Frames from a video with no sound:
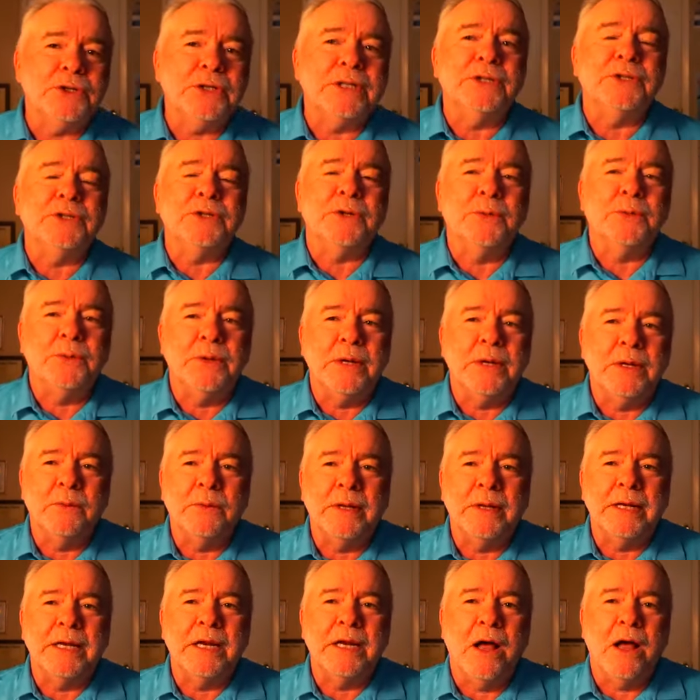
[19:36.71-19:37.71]
These are what,
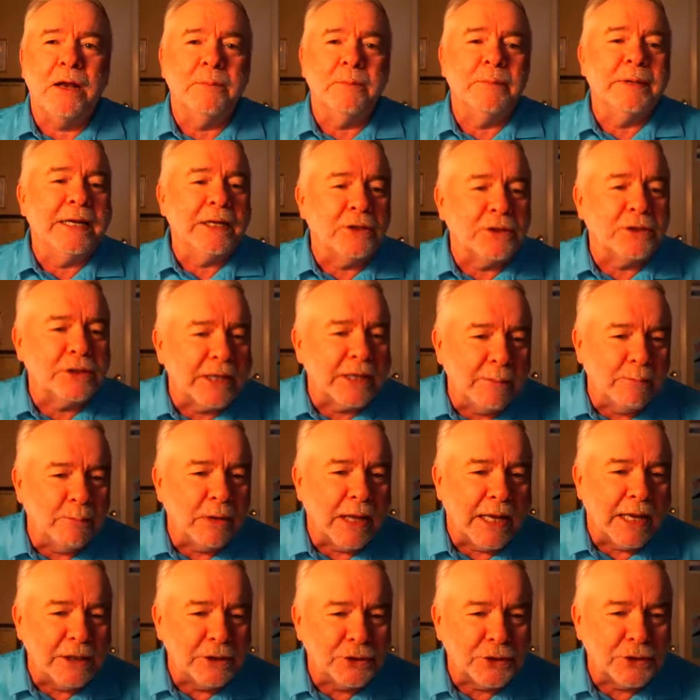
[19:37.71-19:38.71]
what do they call them? Guilty
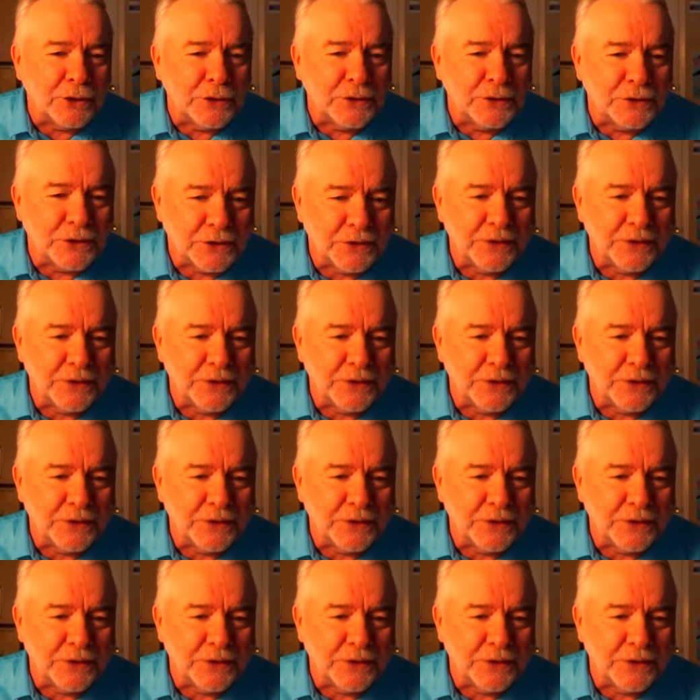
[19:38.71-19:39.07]
pleasures